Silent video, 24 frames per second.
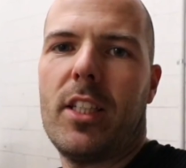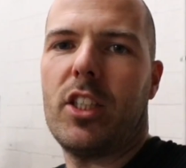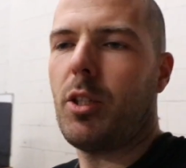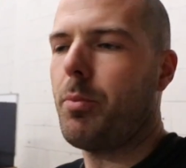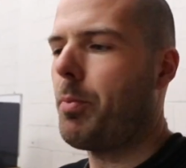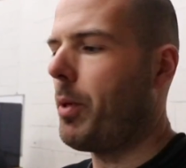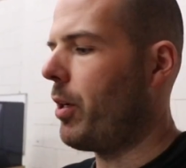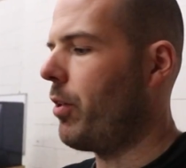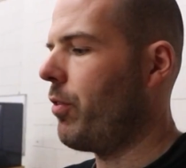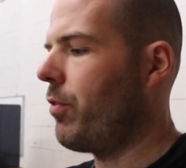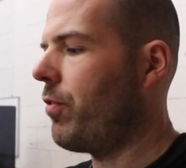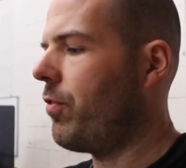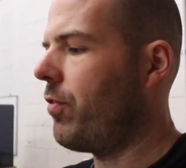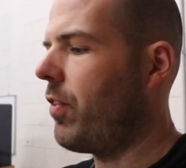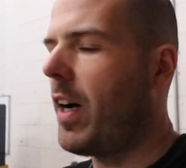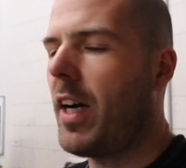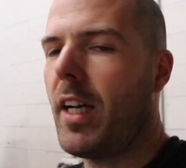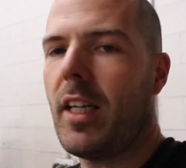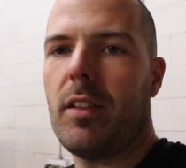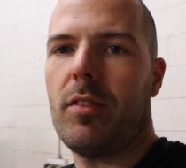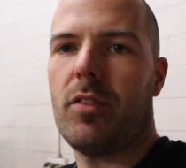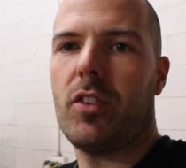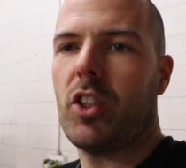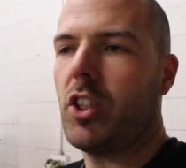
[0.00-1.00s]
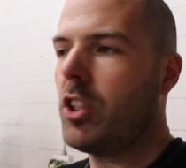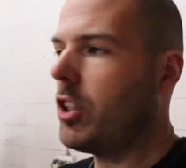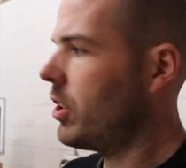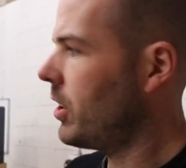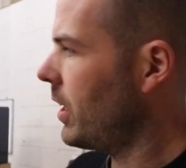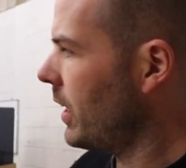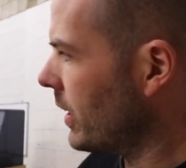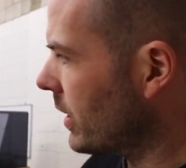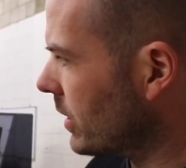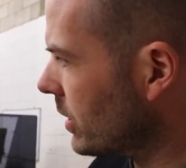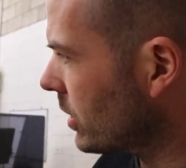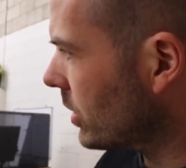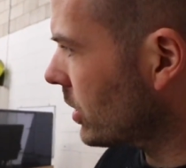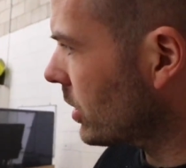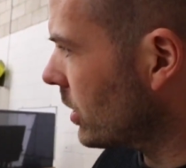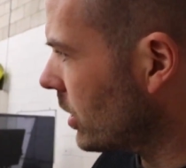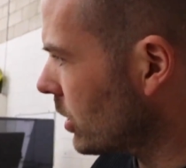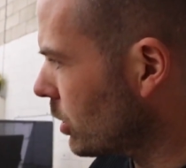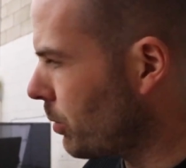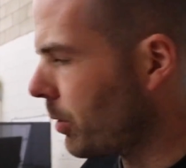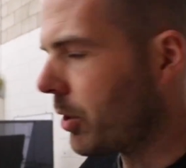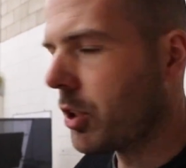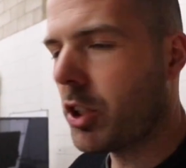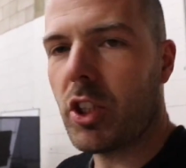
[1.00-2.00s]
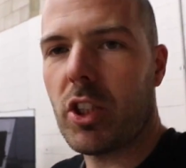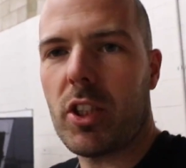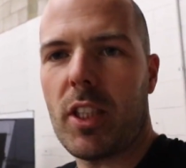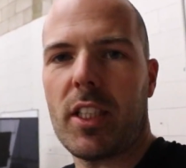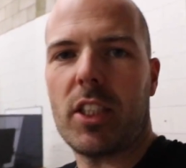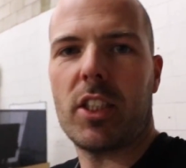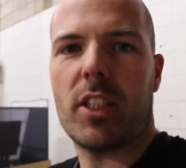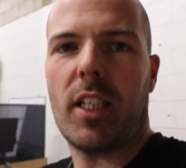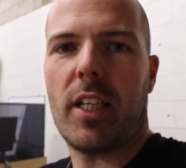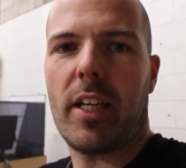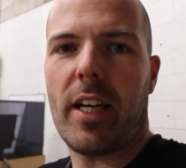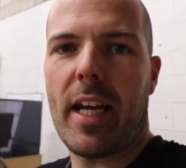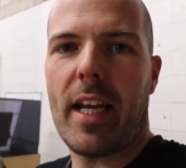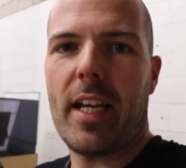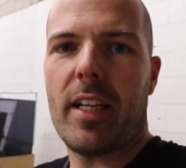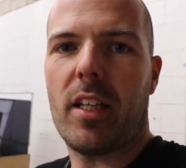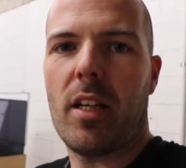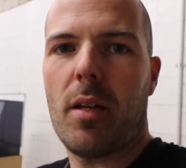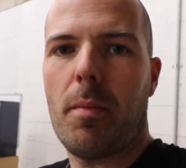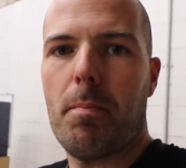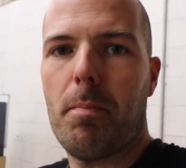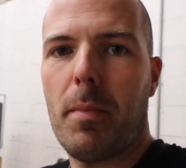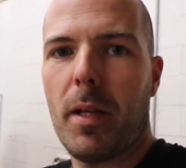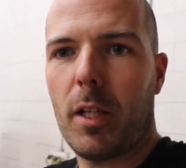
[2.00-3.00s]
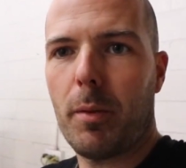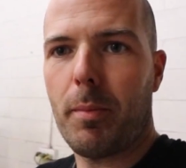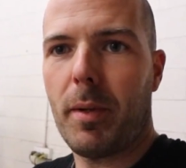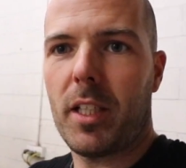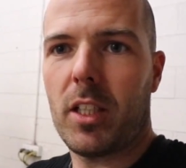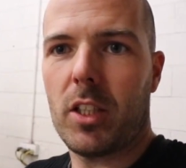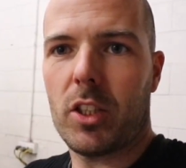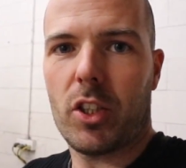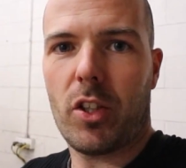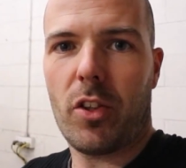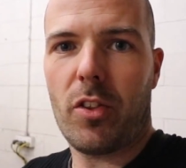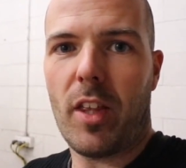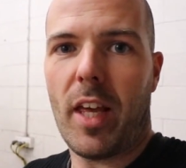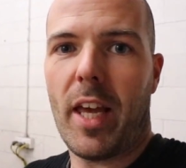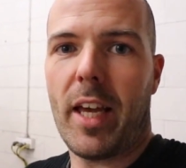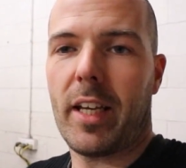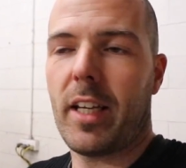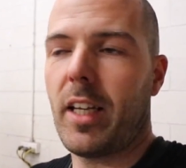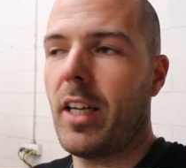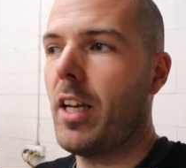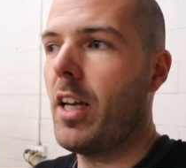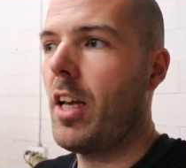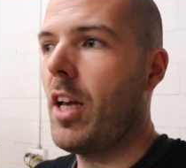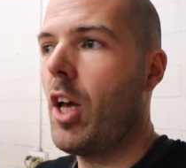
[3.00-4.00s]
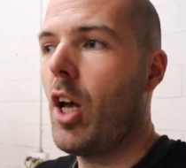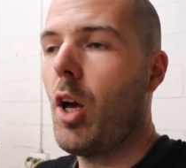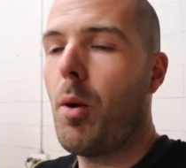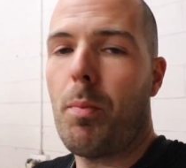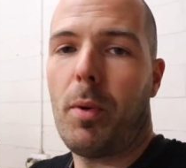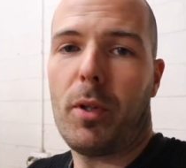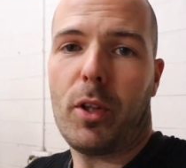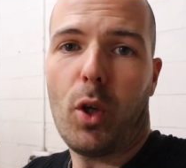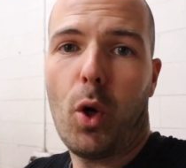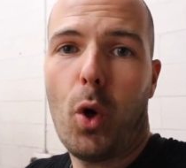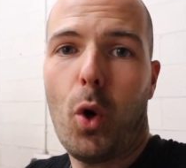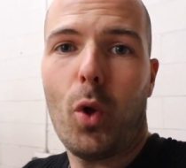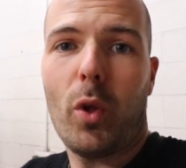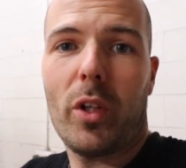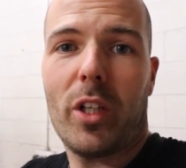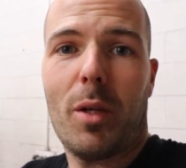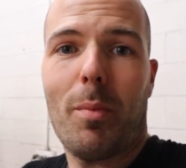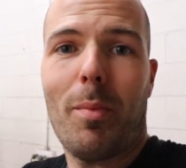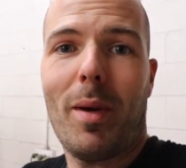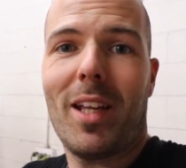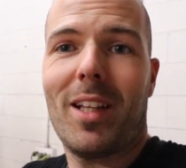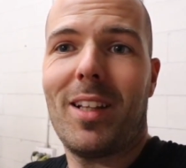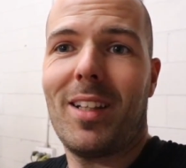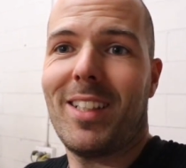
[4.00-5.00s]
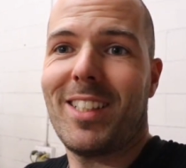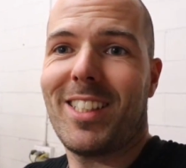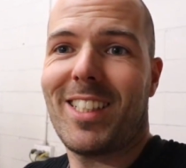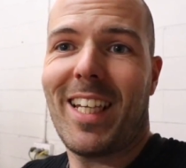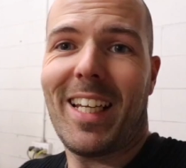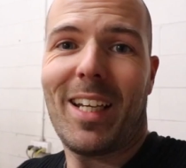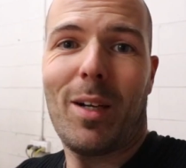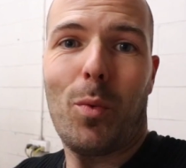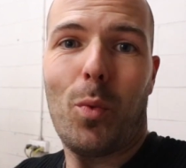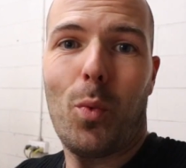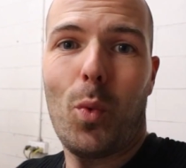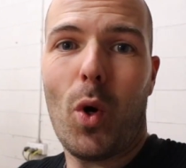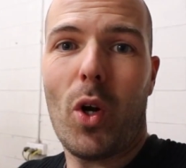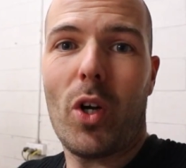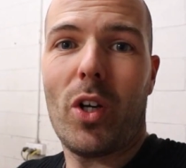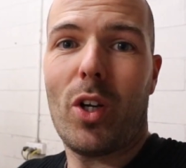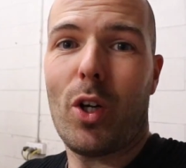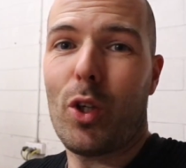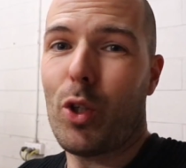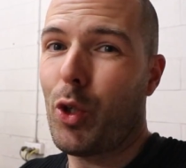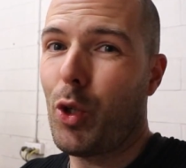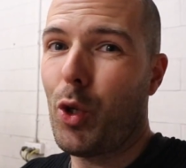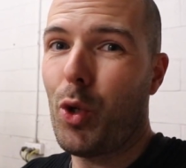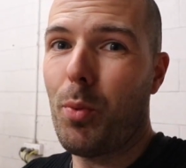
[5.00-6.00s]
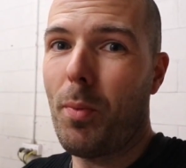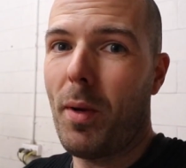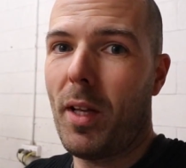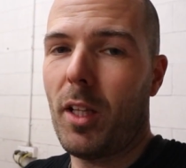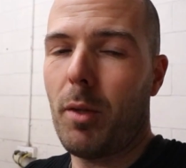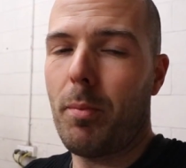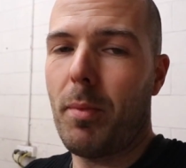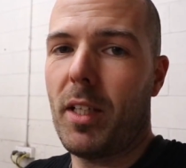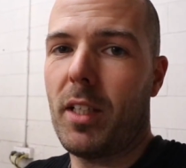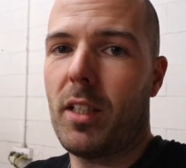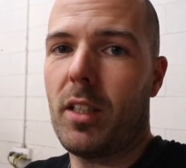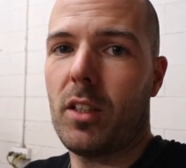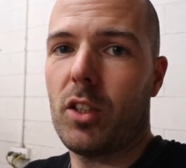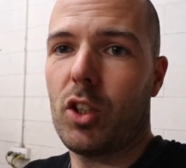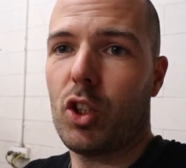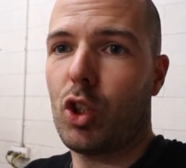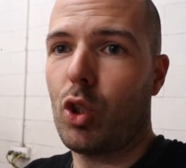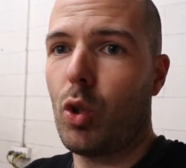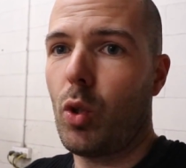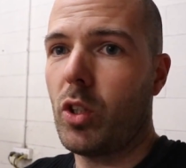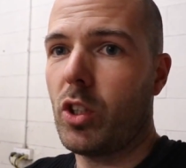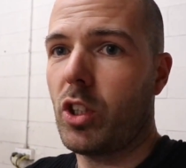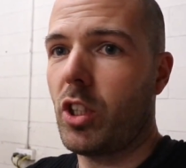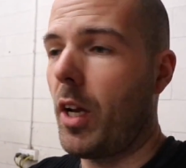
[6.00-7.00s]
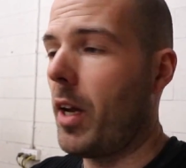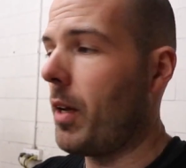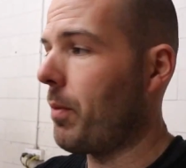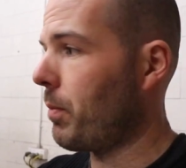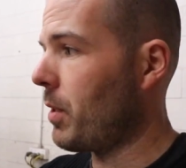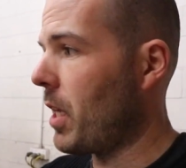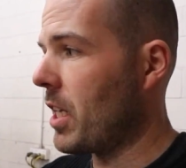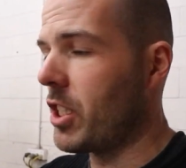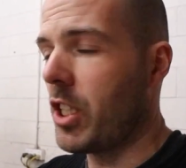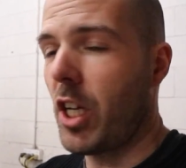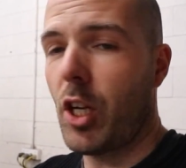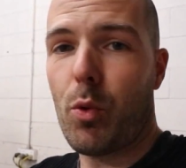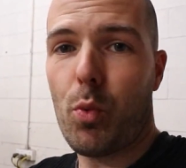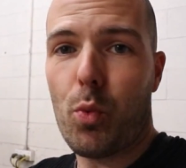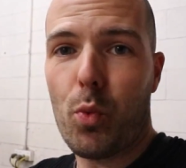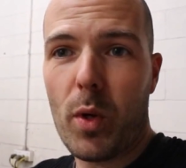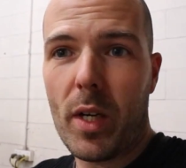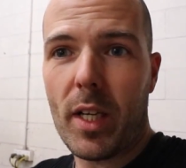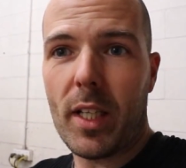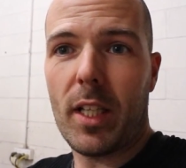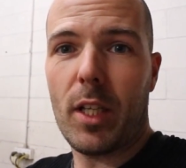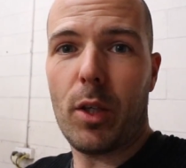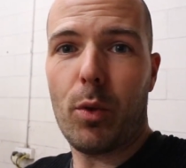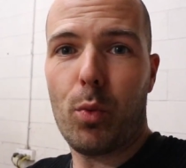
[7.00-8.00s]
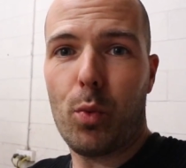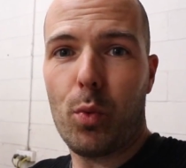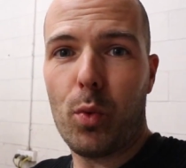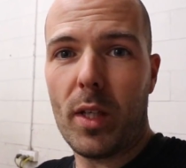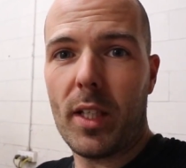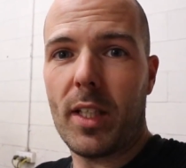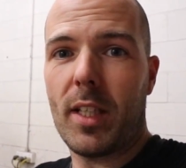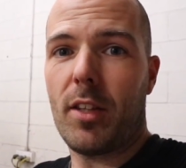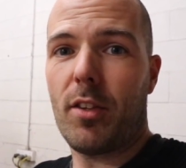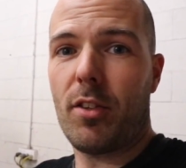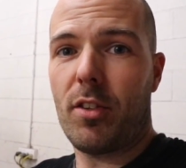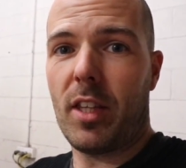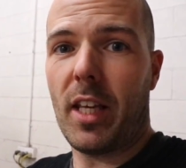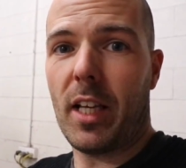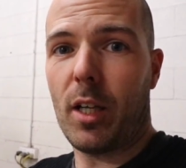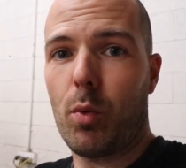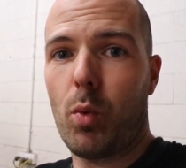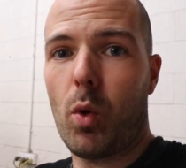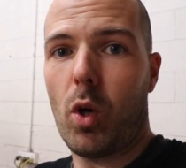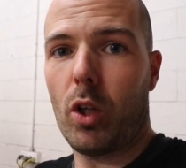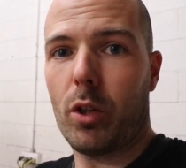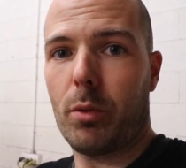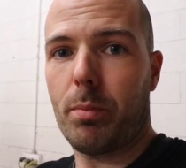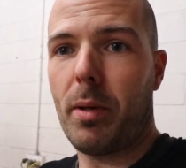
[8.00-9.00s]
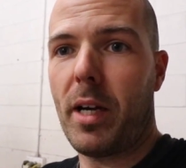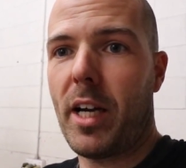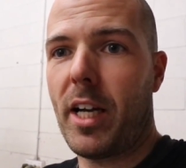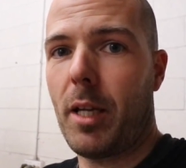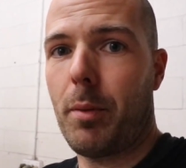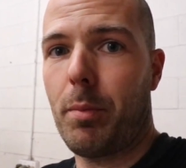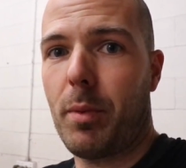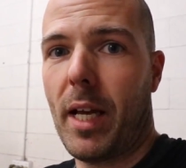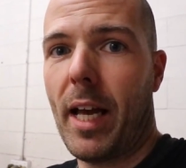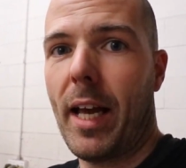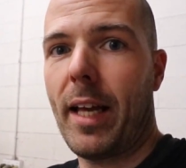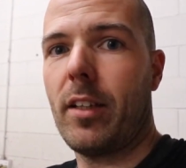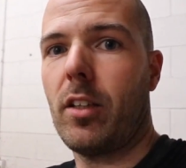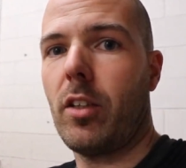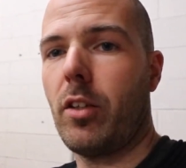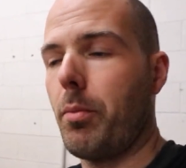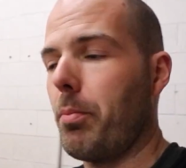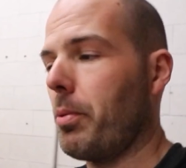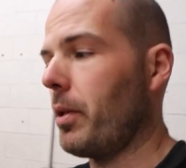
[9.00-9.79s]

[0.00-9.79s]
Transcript: it's about five, six, it's about six or eight millimeters thick, but the hole in the middle is like one or two millimeters, so it's a, it's a really, really thick walled pipe to handle the